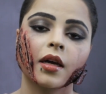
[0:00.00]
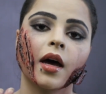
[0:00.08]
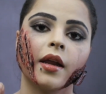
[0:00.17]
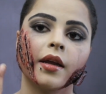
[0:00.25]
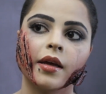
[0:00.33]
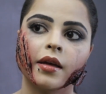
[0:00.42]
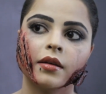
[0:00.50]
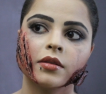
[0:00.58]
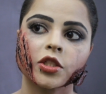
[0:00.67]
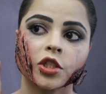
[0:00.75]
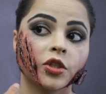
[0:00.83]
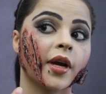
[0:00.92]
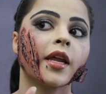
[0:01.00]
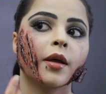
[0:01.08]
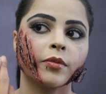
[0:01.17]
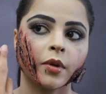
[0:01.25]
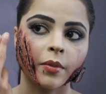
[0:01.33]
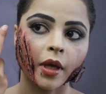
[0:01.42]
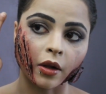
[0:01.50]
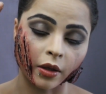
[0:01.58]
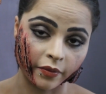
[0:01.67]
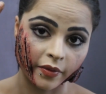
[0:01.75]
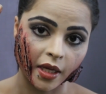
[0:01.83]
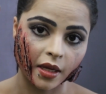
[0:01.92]
cutting straight up the middle
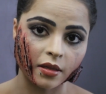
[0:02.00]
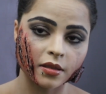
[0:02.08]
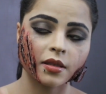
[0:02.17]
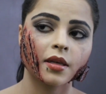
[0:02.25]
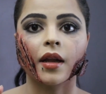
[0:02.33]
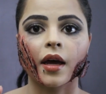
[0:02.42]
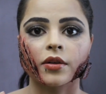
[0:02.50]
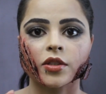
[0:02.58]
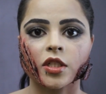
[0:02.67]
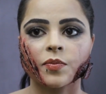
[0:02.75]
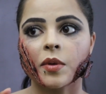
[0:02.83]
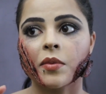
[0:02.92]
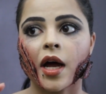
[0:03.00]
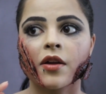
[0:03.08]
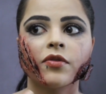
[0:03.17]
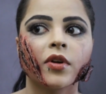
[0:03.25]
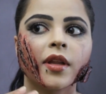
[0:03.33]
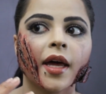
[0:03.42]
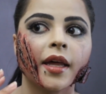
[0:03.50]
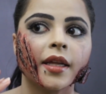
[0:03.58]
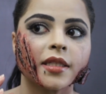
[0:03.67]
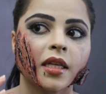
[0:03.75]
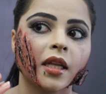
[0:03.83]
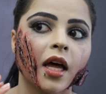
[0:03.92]
of these. Now just be mindful that
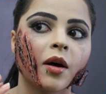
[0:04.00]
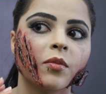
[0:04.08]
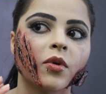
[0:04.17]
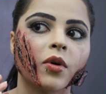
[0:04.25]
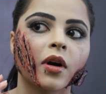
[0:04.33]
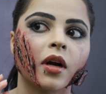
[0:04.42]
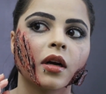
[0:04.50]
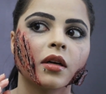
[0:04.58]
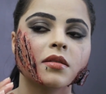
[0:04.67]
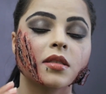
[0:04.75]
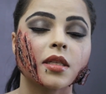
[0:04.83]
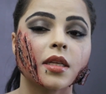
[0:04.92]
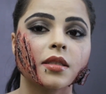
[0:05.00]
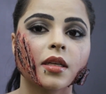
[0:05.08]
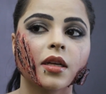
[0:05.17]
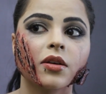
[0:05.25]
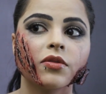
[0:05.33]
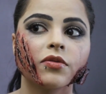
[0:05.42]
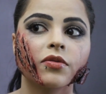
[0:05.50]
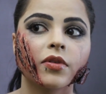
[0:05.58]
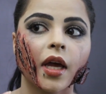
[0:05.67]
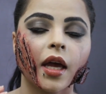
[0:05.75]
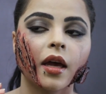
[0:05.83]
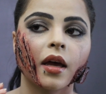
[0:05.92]
it's a lot more sensitive
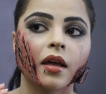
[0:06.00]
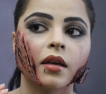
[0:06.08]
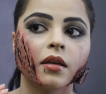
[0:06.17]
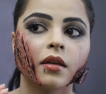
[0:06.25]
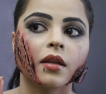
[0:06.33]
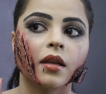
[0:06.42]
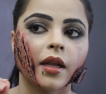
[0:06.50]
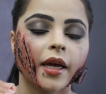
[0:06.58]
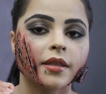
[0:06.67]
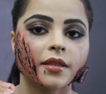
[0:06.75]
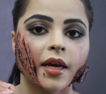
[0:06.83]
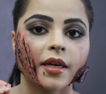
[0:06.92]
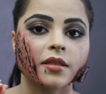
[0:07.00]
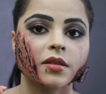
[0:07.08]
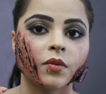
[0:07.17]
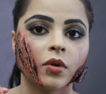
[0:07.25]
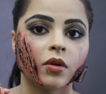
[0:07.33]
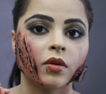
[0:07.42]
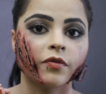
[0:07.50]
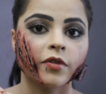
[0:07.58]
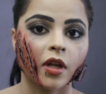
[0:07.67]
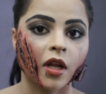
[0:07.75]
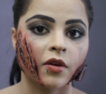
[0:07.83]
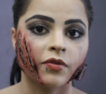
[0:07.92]
and the latex will
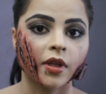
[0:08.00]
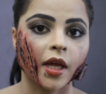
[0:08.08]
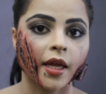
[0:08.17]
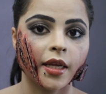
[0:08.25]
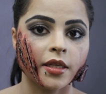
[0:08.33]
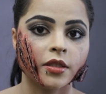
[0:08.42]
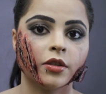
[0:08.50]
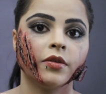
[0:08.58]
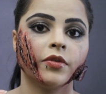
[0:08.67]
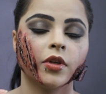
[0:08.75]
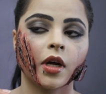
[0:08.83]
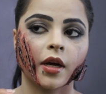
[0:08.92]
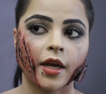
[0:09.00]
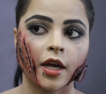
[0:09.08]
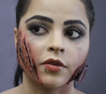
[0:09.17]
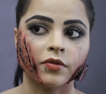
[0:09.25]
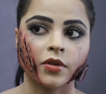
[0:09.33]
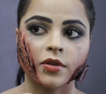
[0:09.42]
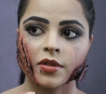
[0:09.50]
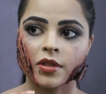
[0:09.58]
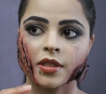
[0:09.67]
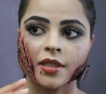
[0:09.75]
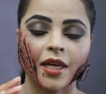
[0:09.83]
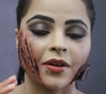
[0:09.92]
fall off a lot easier if you're not careful, so
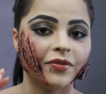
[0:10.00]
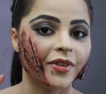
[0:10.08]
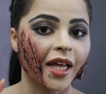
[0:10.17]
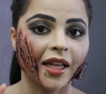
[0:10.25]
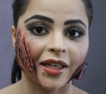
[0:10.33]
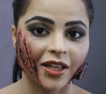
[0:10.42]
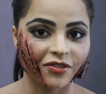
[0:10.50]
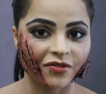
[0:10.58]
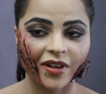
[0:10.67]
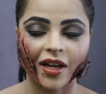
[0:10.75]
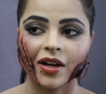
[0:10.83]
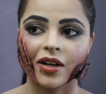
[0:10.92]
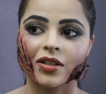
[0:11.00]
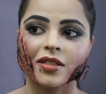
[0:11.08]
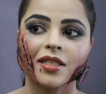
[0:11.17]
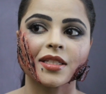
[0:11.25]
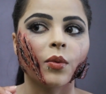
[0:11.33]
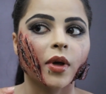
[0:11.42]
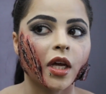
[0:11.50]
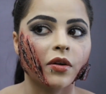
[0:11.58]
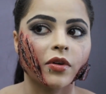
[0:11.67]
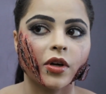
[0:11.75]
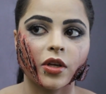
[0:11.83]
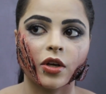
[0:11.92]
just have delicate fingers
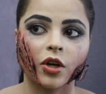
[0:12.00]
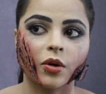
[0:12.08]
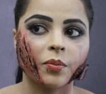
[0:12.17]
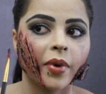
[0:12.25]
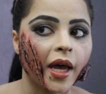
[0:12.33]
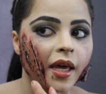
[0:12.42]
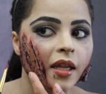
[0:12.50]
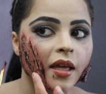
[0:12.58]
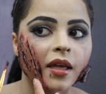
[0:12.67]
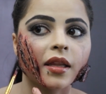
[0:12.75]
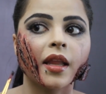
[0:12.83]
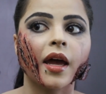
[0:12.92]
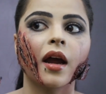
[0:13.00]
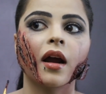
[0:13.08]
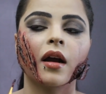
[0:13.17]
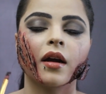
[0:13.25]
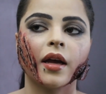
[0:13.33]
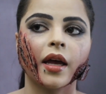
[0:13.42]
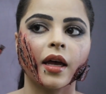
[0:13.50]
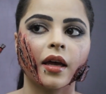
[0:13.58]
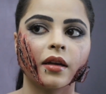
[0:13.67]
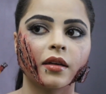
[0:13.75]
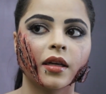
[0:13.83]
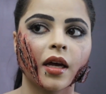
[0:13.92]
whenever you're painting in there
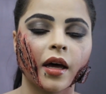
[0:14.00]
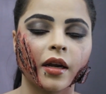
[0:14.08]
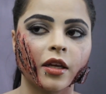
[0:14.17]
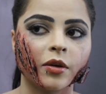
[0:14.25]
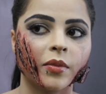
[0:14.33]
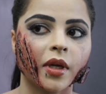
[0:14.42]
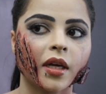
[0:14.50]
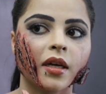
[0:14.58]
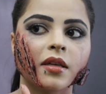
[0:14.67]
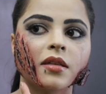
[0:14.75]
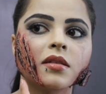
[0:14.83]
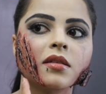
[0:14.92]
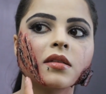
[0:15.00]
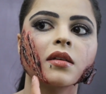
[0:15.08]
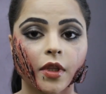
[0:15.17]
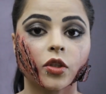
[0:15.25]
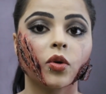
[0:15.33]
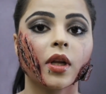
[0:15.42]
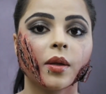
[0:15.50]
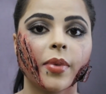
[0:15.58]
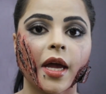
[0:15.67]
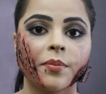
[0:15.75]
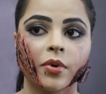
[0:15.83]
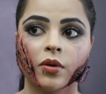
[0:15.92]
and cutting, because the toilet
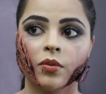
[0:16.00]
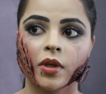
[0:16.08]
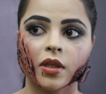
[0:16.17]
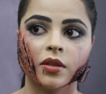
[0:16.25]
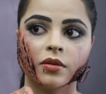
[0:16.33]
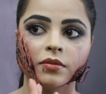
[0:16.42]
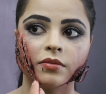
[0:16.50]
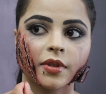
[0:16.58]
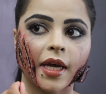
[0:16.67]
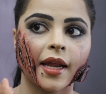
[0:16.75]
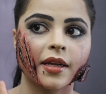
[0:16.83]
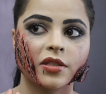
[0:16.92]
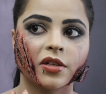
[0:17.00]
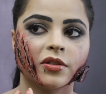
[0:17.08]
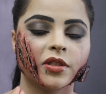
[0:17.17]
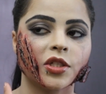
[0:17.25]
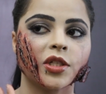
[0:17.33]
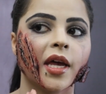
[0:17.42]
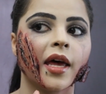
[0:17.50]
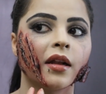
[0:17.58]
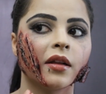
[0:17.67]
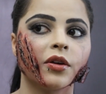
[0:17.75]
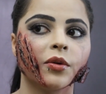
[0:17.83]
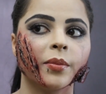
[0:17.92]
paper will kind of start to shed
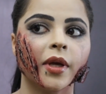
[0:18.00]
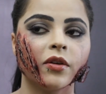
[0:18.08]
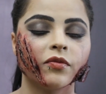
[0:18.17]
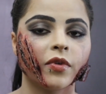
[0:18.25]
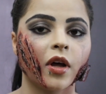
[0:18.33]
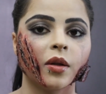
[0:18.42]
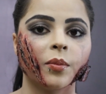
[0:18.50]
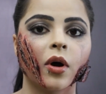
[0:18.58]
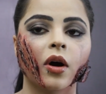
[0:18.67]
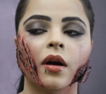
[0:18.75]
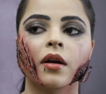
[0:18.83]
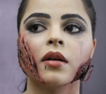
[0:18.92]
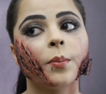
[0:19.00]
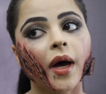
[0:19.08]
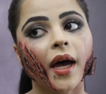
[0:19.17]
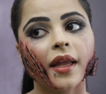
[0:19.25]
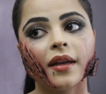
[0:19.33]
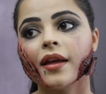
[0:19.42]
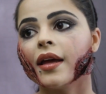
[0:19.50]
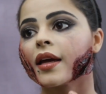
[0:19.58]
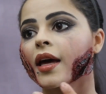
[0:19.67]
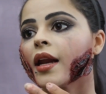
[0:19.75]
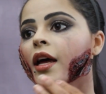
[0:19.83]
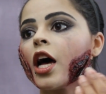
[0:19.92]
a little bit and fall apart, but it
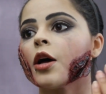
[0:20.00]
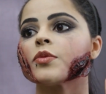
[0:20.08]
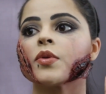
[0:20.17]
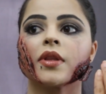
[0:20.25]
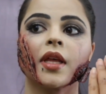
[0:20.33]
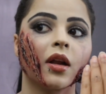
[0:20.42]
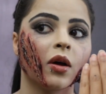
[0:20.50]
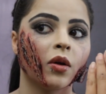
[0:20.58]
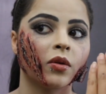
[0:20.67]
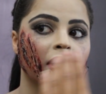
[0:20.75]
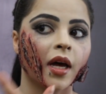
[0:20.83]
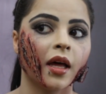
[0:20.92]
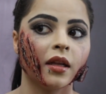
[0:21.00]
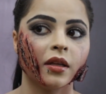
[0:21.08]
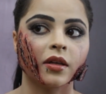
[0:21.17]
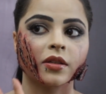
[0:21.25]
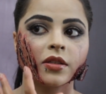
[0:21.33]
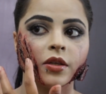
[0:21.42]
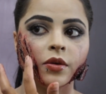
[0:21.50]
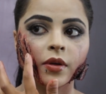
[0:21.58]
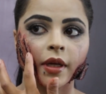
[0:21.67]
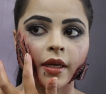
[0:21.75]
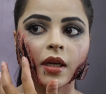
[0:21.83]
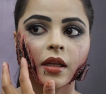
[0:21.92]
kind of helps with that whole cut look too.
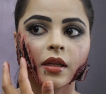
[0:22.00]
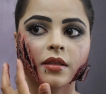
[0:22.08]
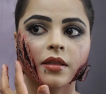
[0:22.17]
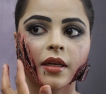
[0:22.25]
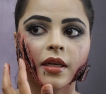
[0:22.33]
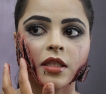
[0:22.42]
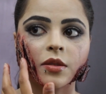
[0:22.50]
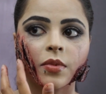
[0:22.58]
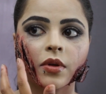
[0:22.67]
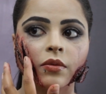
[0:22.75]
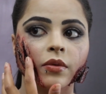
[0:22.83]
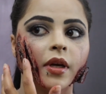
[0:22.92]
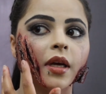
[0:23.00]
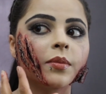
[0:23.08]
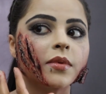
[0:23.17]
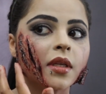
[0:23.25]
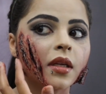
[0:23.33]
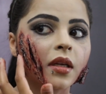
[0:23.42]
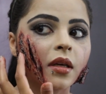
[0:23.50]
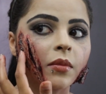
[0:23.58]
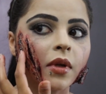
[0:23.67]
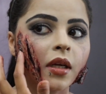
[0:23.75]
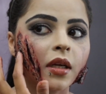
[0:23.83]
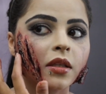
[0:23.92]
Like, it looks like it's been ripped, and I
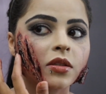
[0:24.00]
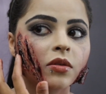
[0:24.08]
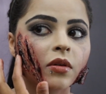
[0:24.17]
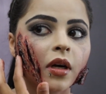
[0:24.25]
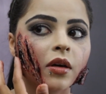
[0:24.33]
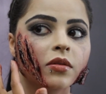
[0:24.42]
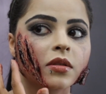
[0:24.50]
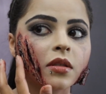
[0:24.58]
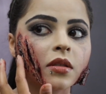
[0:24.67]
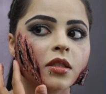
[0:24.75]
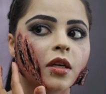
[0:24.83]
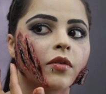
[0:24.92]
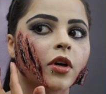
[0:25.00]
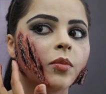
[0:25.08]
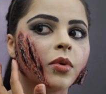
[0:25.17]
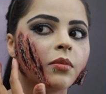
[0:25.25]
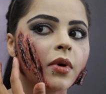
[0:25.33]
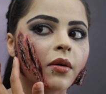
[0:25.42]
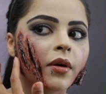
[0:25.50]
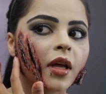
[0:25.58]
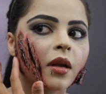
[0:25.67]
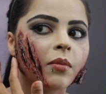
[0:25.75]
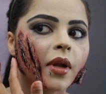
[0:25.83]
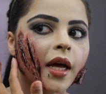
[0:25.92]
mean, it gets gross. So I've already put my
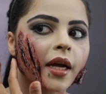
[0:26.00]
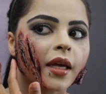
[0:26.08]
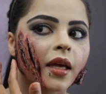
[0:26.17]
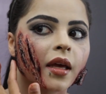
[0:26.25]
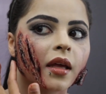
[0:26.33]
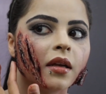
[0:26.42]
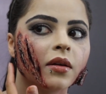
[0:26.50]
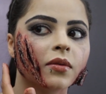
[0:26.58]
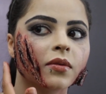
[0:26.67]
red and black in,